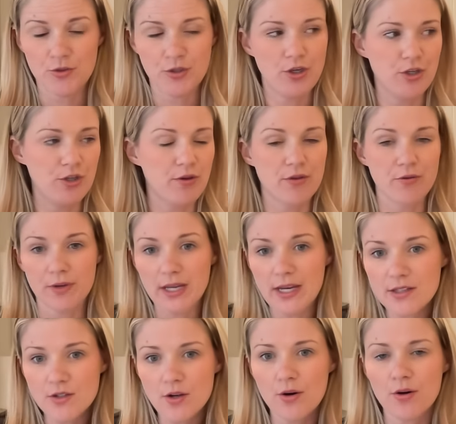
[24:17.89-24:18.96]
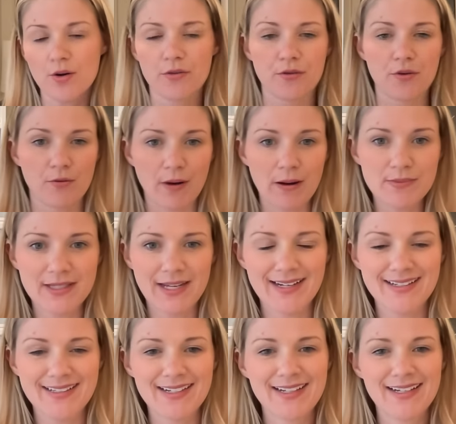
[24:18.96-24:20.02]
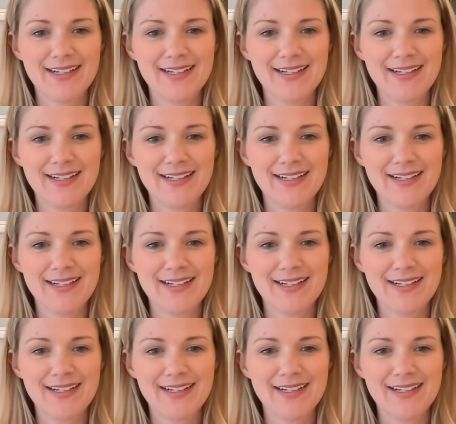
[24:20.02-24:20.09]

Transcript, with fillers: You can do it through Kickstarter or through your website,